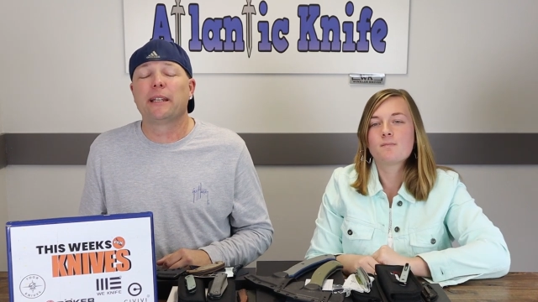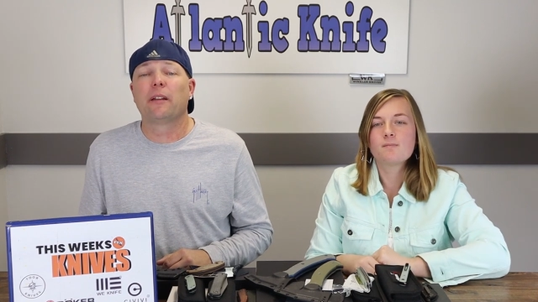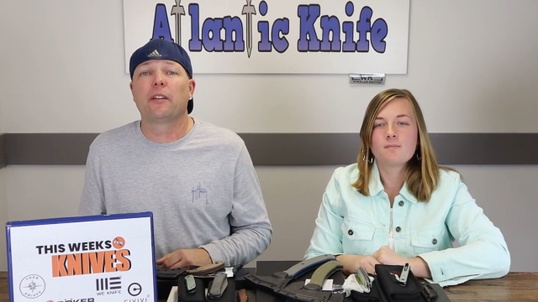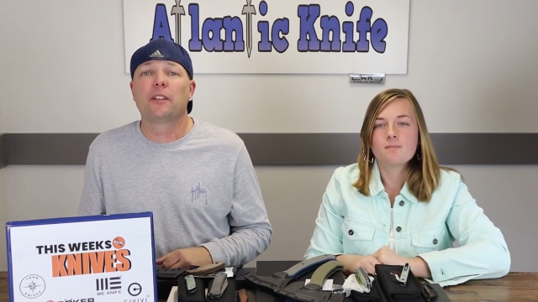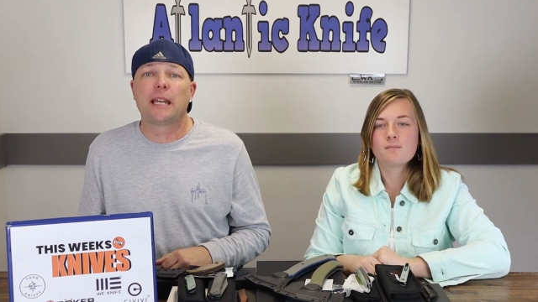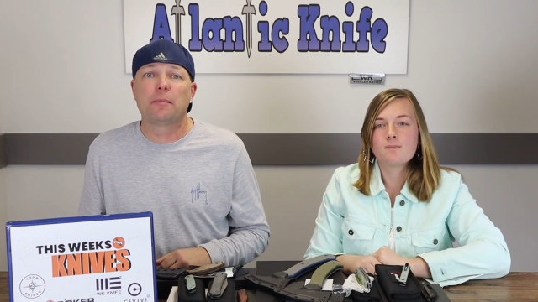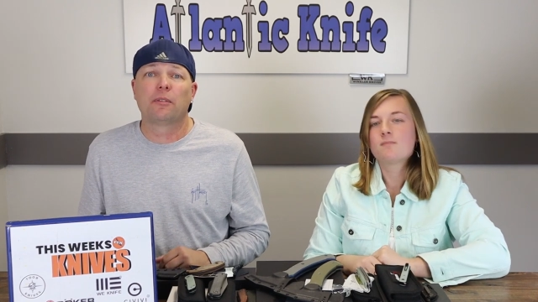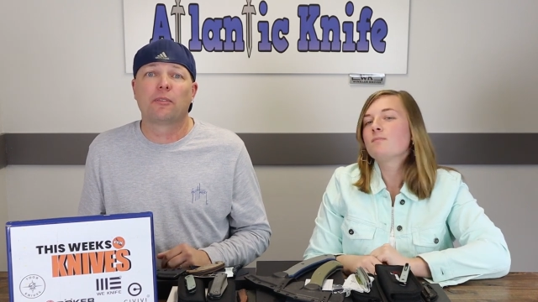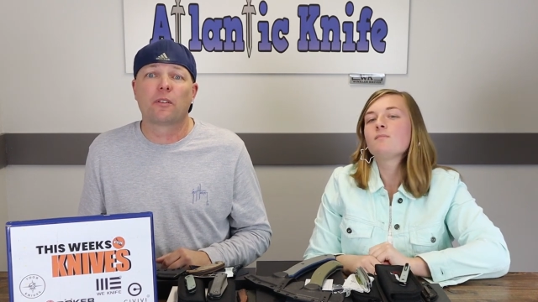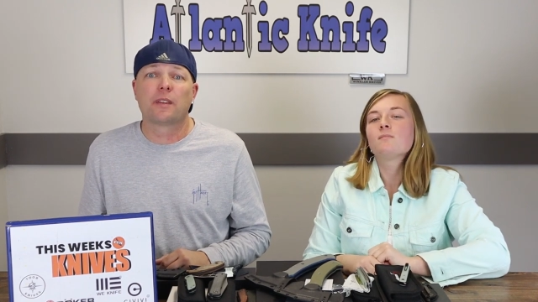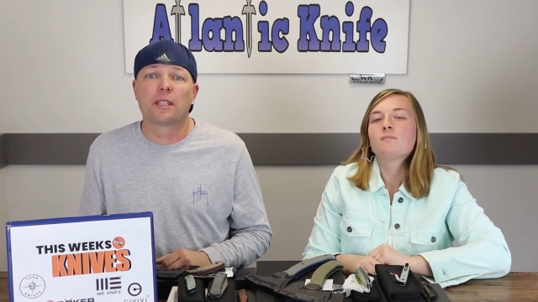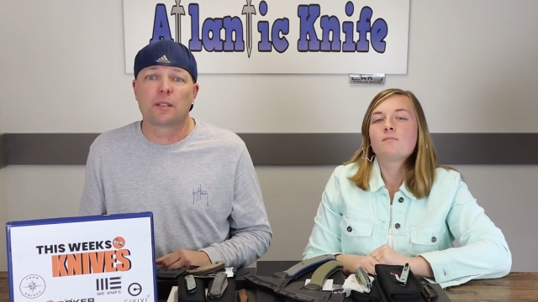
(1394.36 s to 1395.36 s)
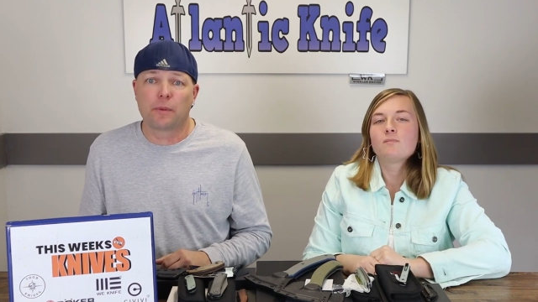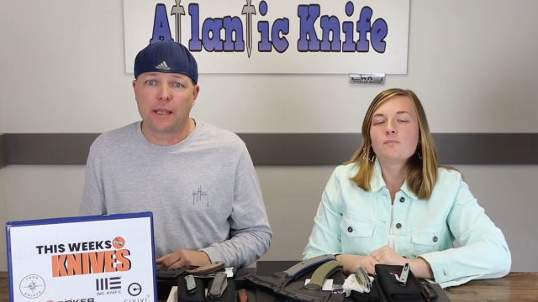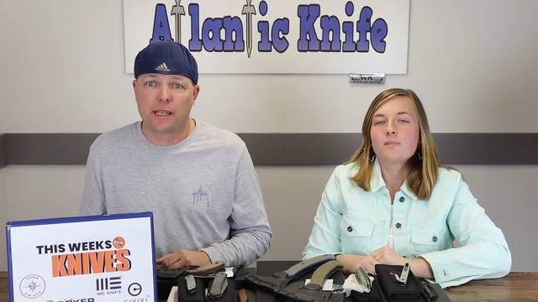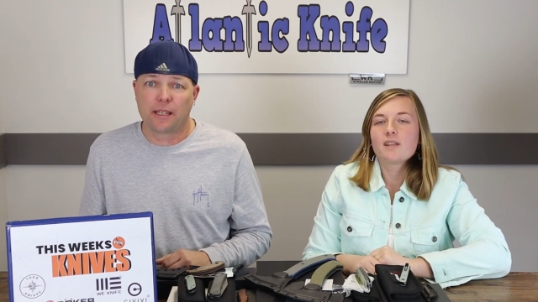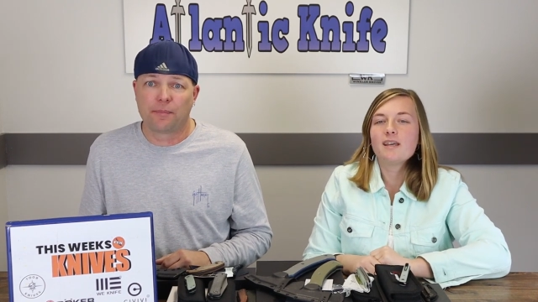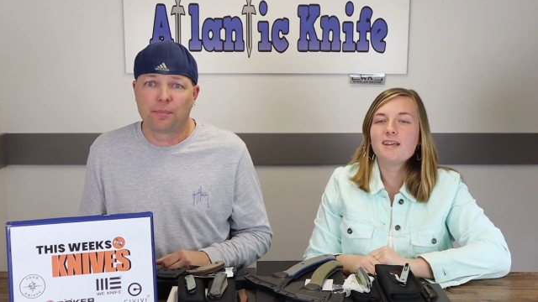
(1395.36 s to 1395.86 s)
Speaker 1: blade on the table for this
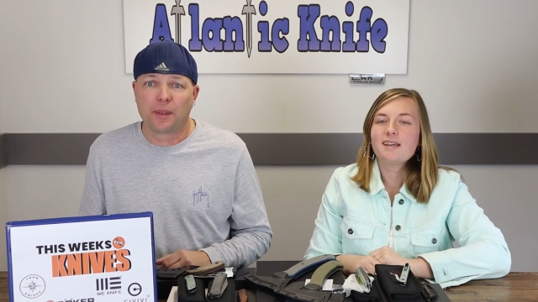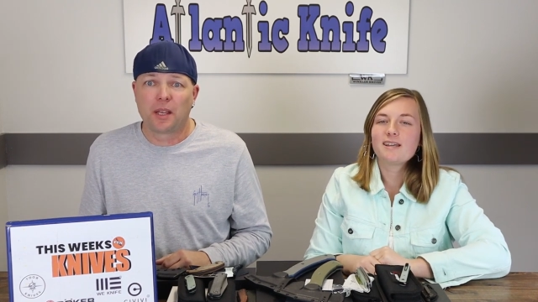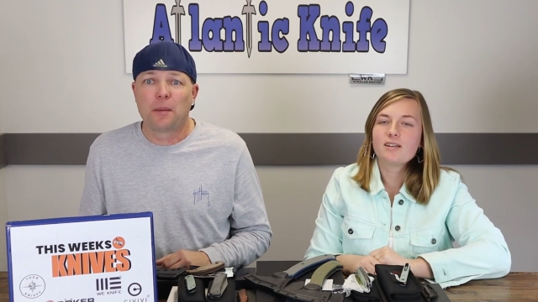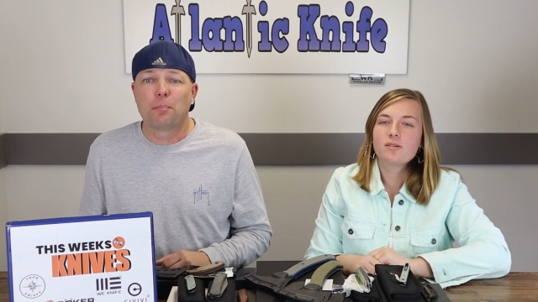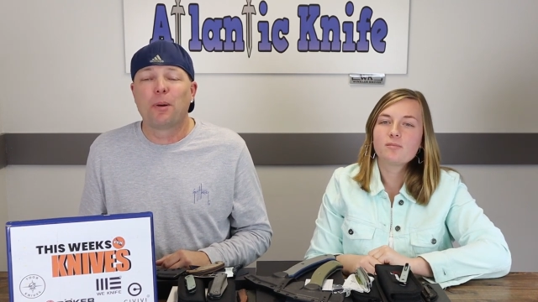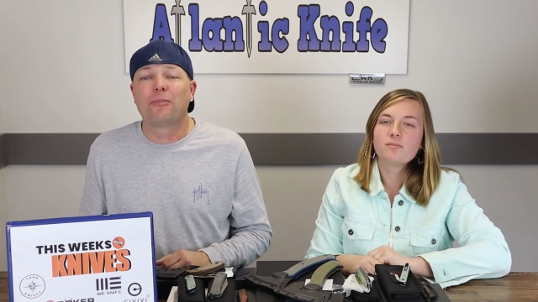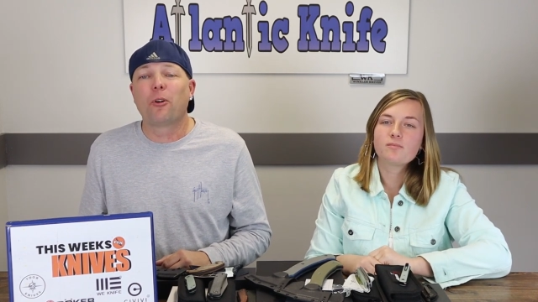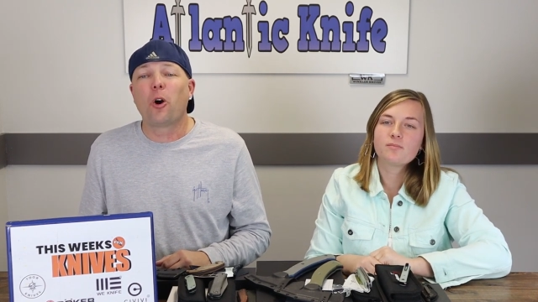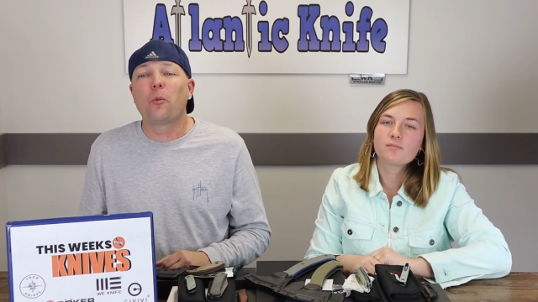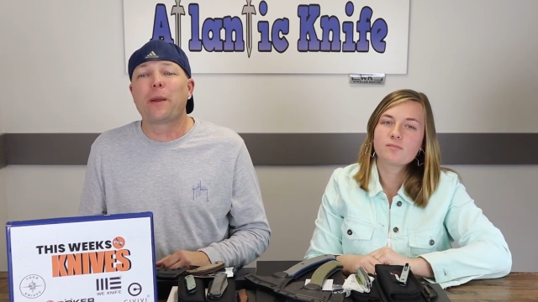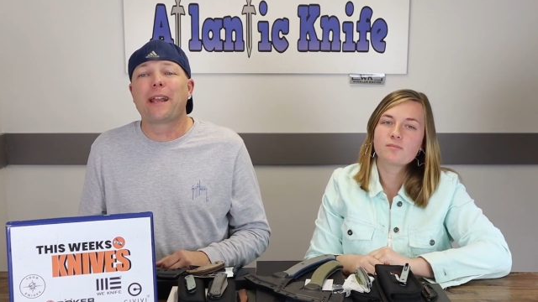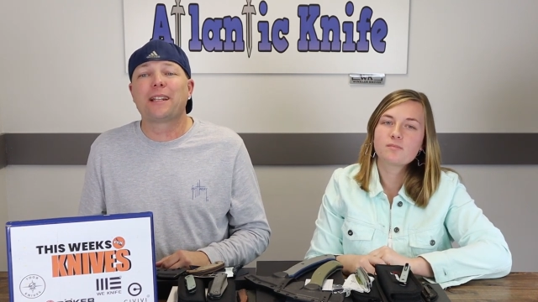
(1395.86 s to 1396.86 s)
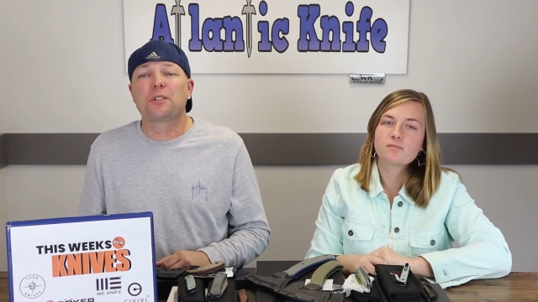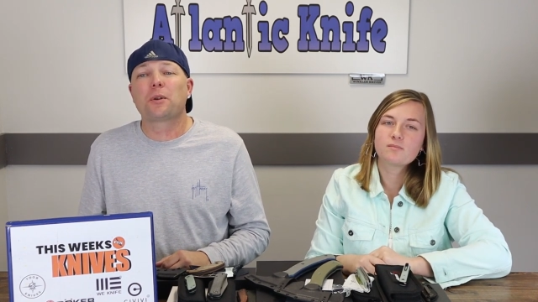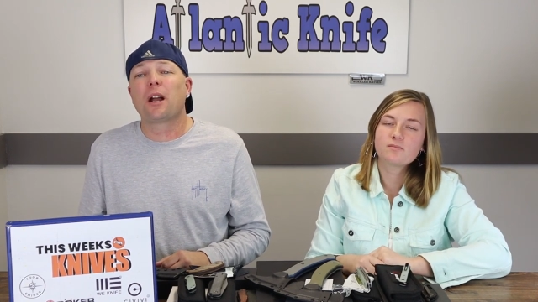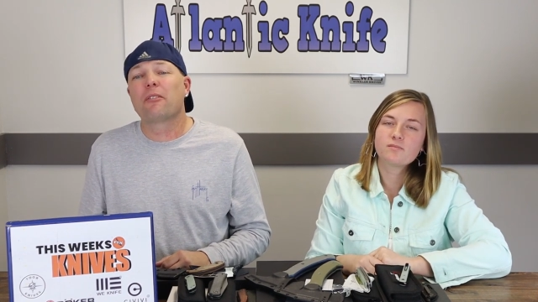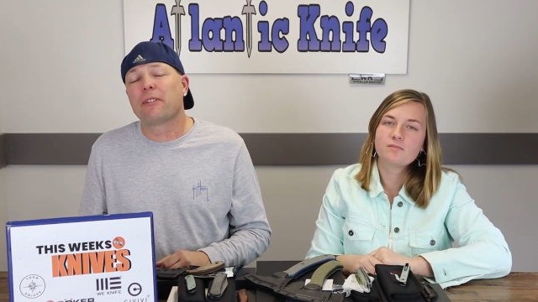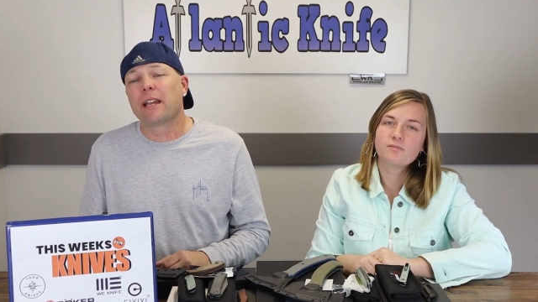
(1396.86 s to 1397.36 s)
week. Before we get to
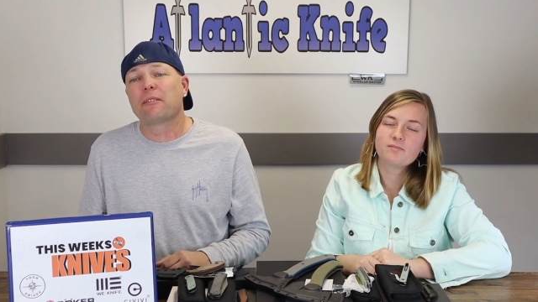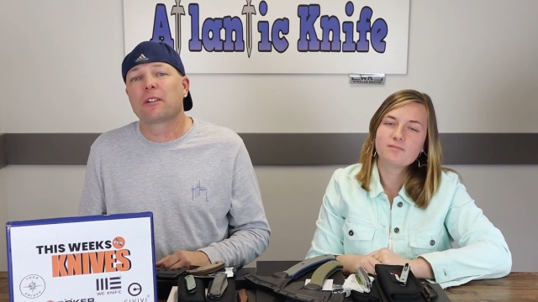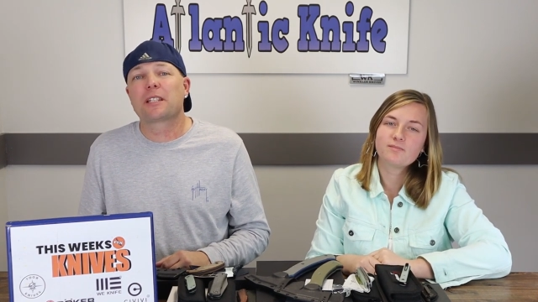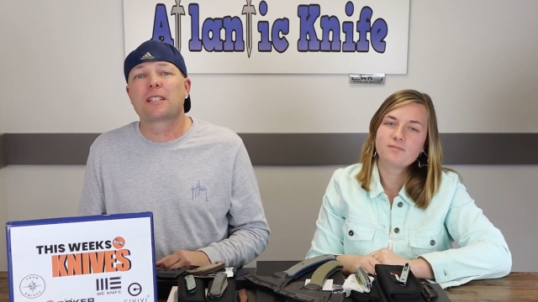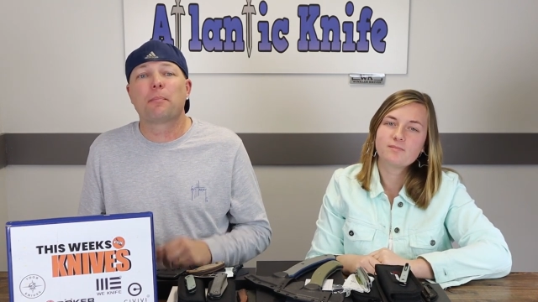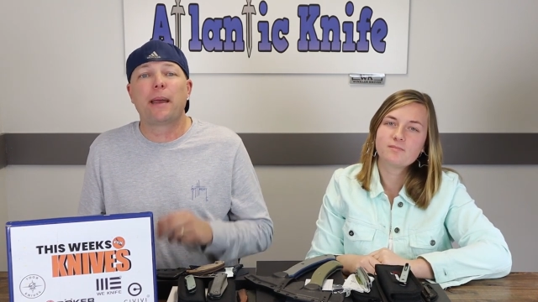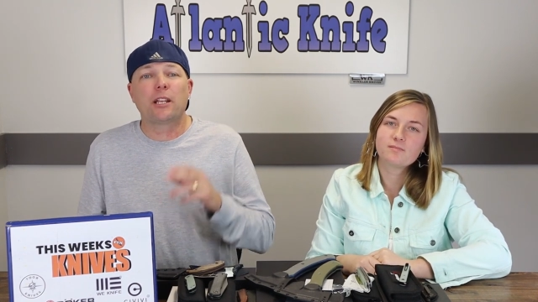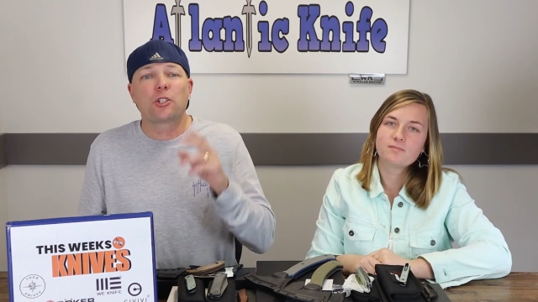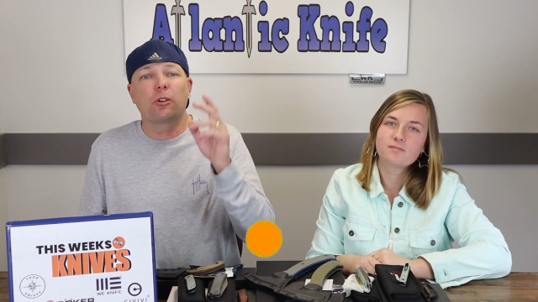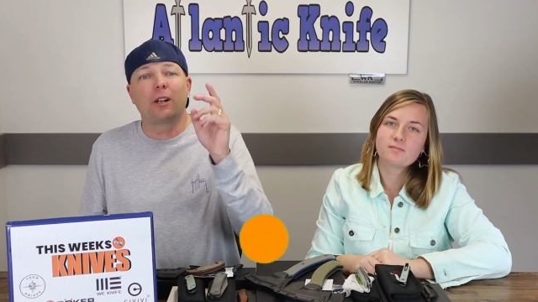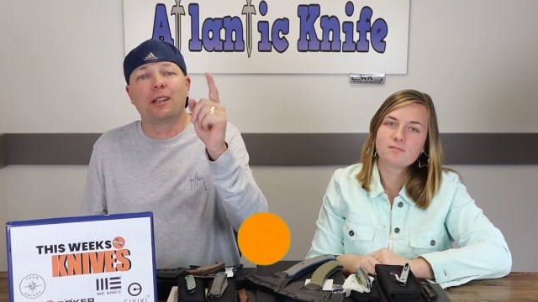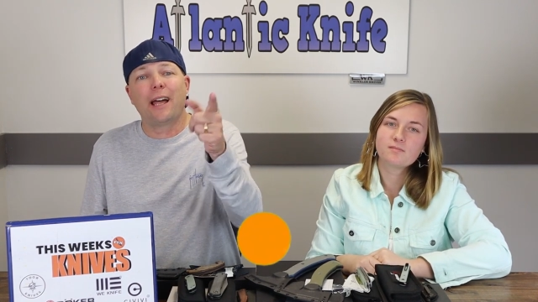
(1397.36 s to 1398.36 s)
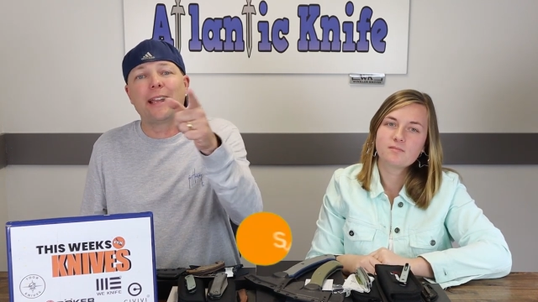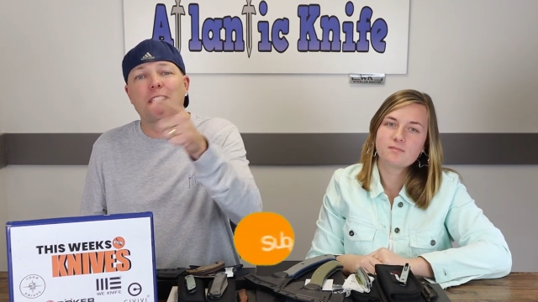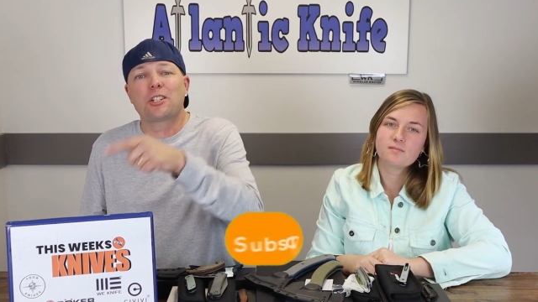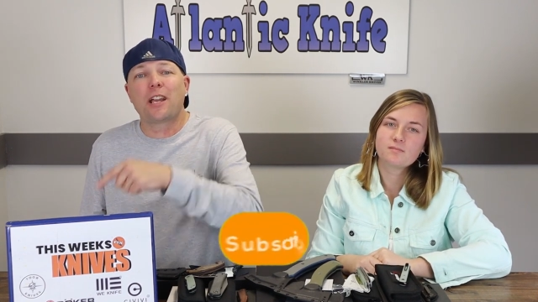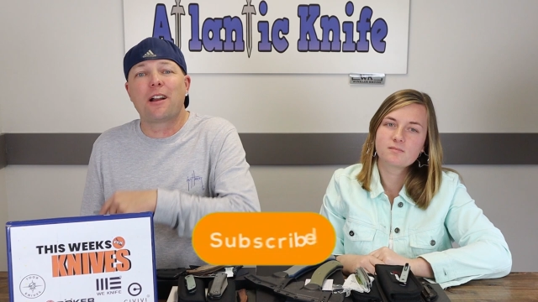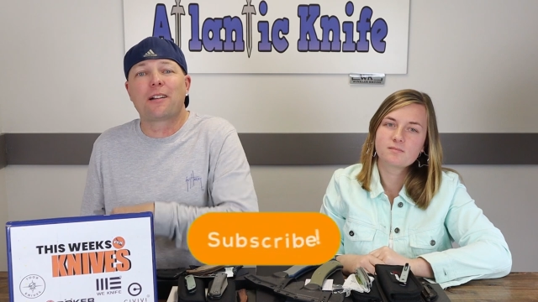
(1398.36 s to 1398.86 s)
our favorites, make sure to
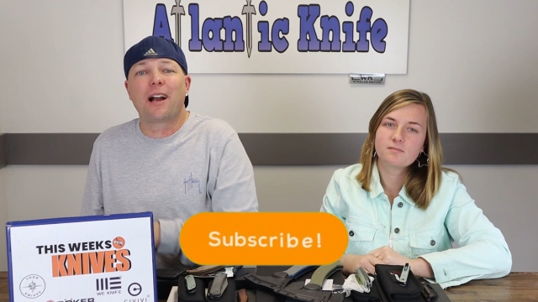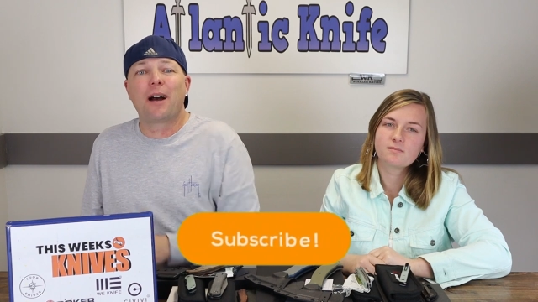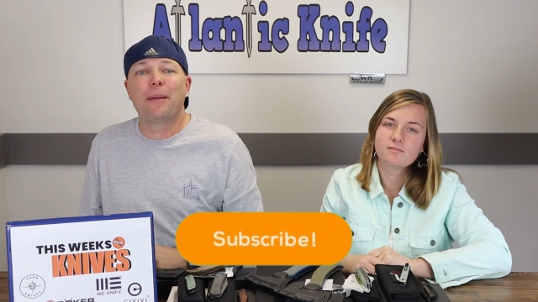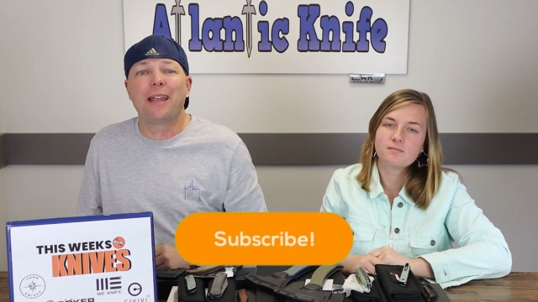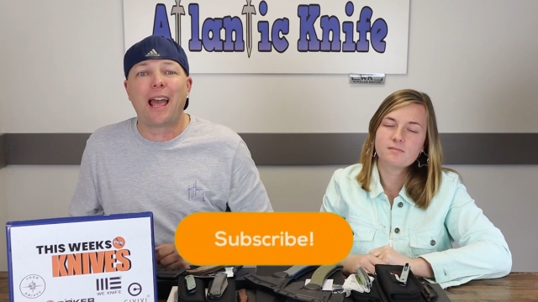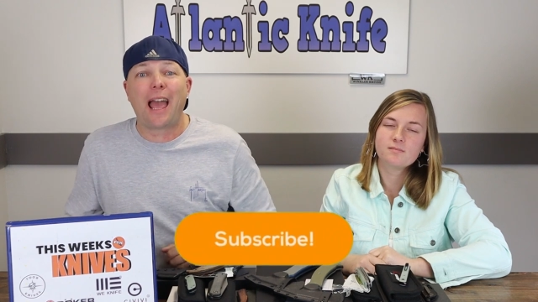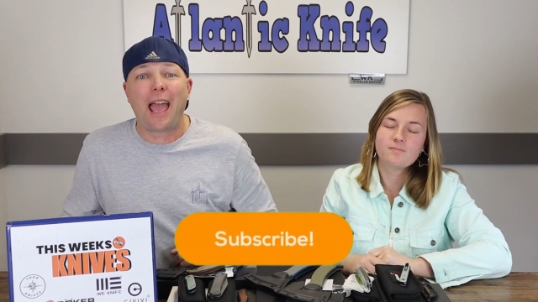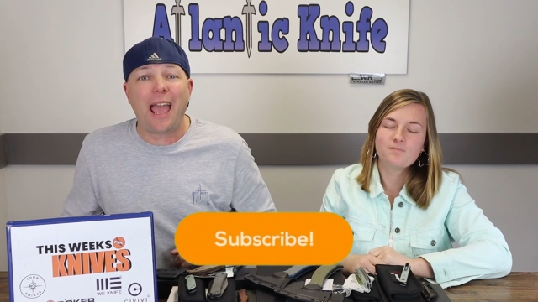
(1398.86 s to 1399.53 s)
like, share, comment,